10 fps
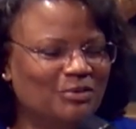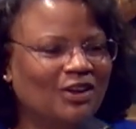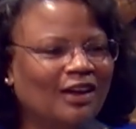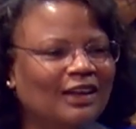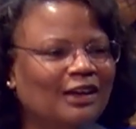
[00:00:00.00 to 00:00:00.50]
I'm
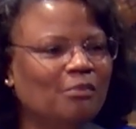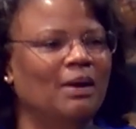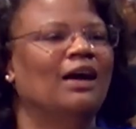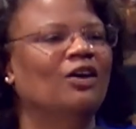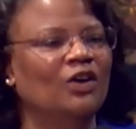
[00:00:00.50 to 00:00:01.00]
talking
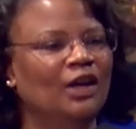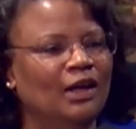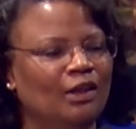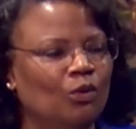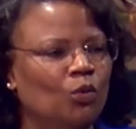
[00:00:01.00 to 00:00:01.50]
about
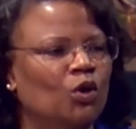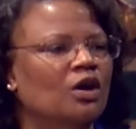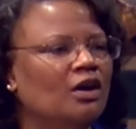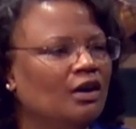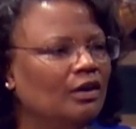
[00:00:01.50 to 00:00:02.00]
the
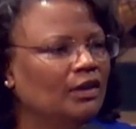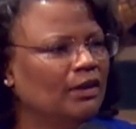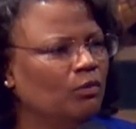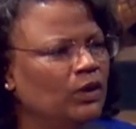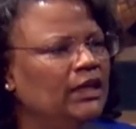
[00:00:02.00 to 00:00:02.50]
world
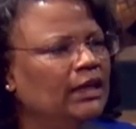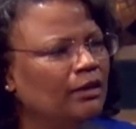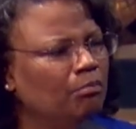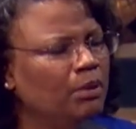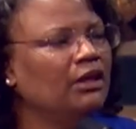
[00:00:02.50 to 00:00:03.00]
that we
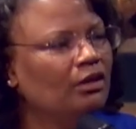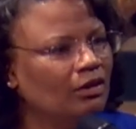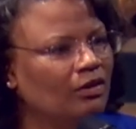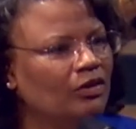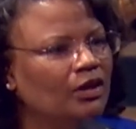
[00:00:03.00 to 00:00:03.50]
can
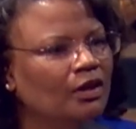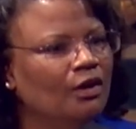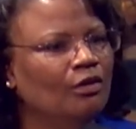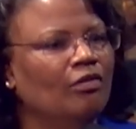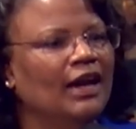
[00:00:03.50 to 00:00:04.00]
build
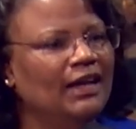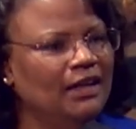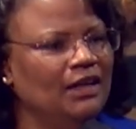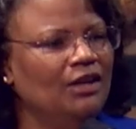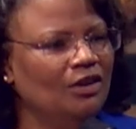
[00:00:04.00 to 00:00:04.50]
right
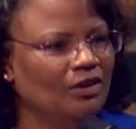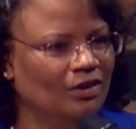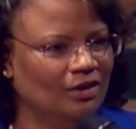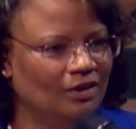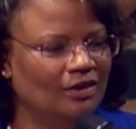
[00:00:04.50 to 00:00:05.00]
here.